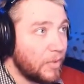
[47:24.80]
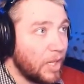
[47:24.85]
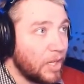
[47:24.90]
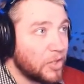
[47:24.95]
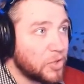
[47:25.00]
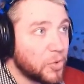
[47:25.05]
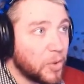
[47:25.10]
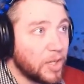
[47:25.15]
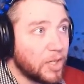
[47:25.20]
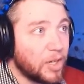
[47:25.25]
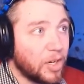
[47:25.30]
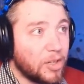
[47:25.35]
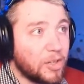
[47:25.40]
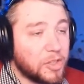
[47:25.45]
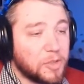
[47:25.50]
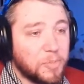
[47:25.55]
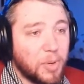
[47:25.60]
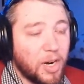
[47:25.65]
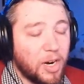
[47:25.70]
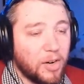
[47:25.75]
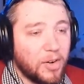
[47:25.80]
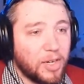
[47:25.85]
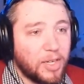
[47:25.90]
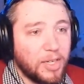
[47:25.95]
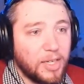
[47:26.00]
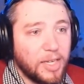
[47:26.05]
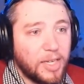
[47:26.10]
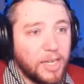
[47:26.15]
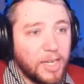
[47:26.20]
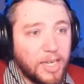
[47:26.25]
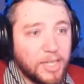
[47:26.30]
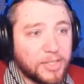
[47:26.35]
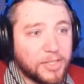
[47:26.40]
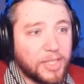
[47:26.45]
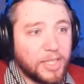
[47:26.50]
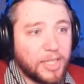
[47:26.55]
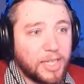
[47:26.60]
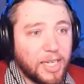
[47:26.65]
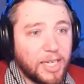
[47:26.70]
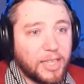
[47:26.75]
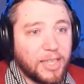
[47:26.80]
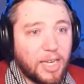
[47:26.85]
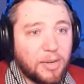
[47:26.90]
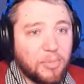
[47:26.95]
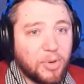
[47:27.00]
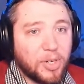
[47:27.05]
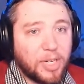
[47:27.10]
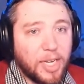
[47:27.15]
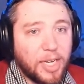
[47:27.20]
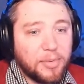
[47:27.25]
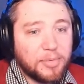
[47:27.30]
Juan Carlos Parra is going to get a lot more game